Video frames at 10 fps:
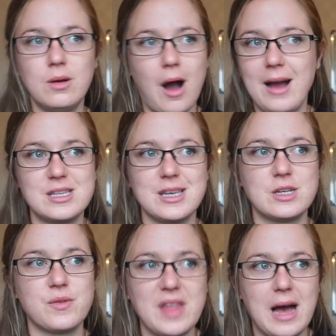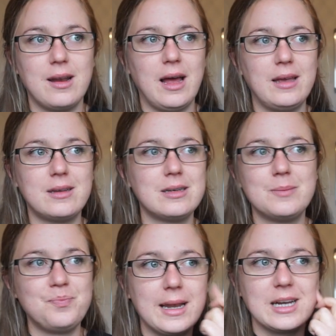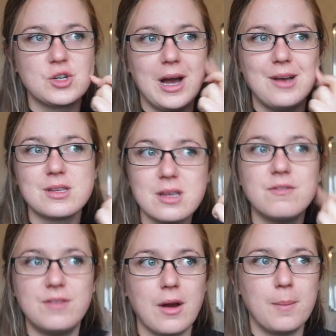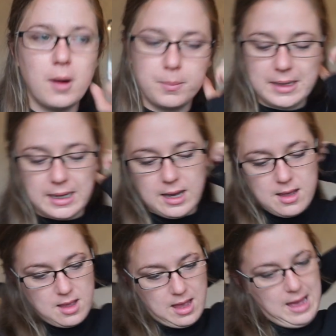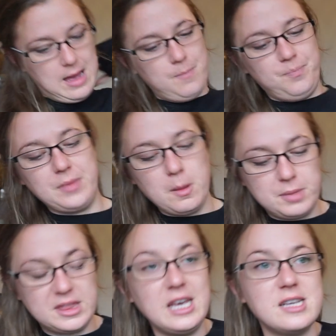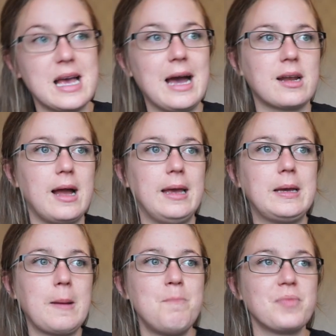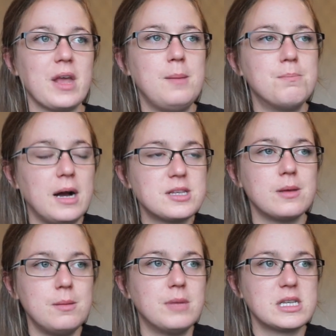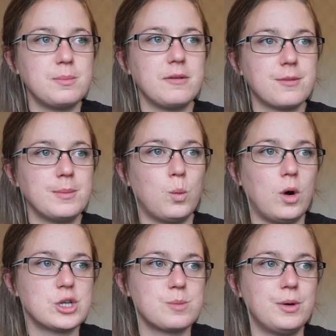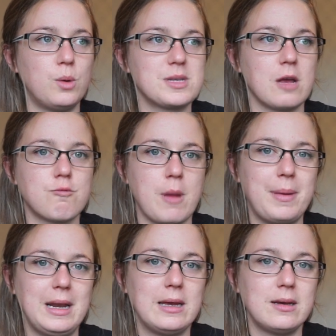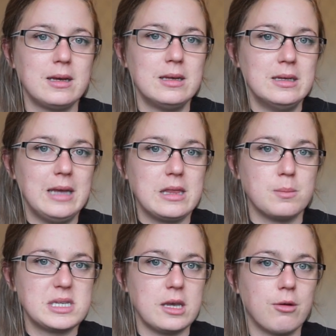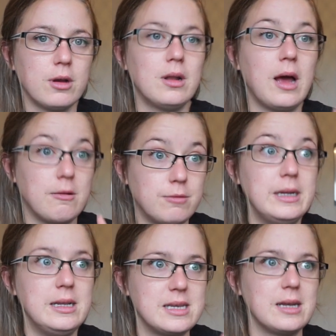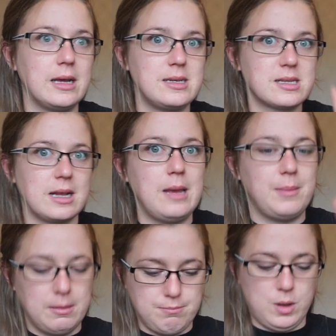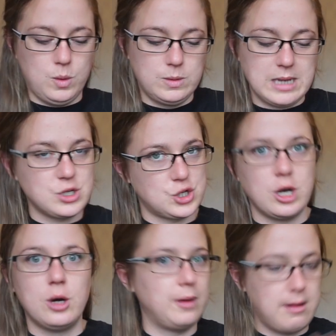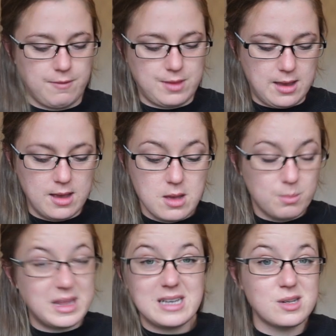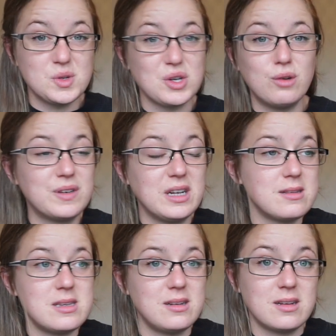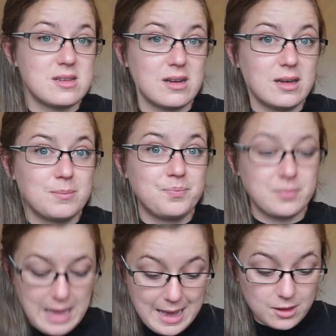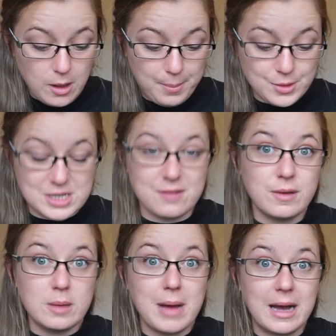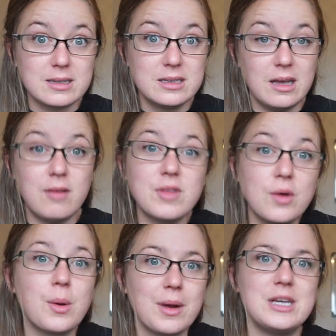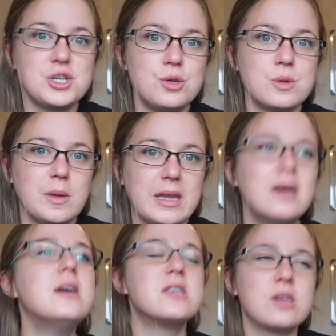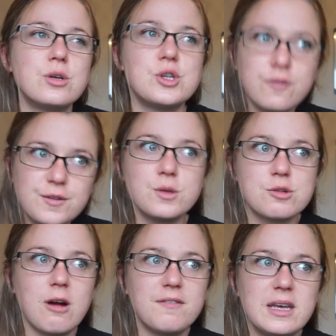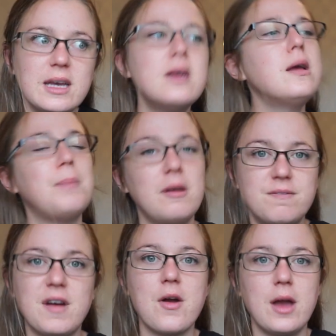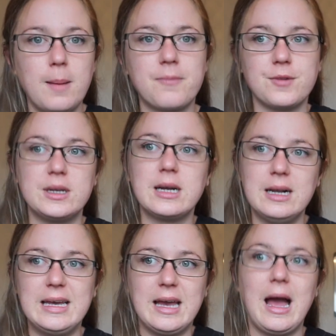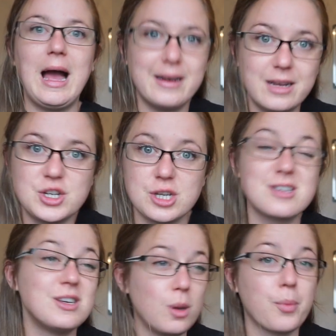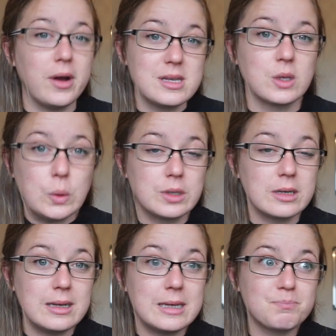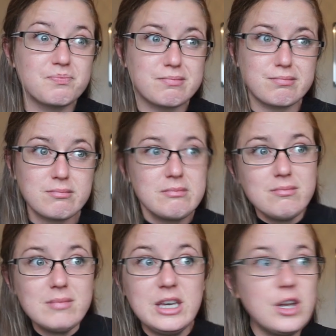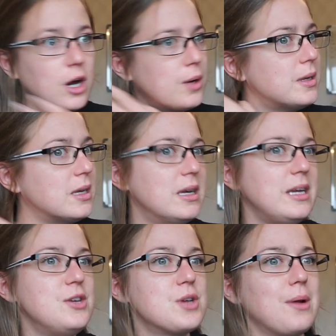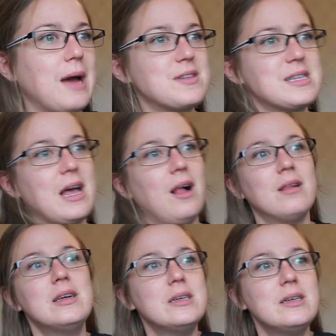I searched for that, like, wide leg trousers are very popular. But these had like, it must have been from the wash, but almost like rippling in the material. I really did like disclaim it in bold and show and everything, but they still sold for $19.99. And I got positive feedback, even though there were issues with it. As long as you're photographing it, being very upfront and clear, and adjusting your price accordingly, you know, you don't have to sell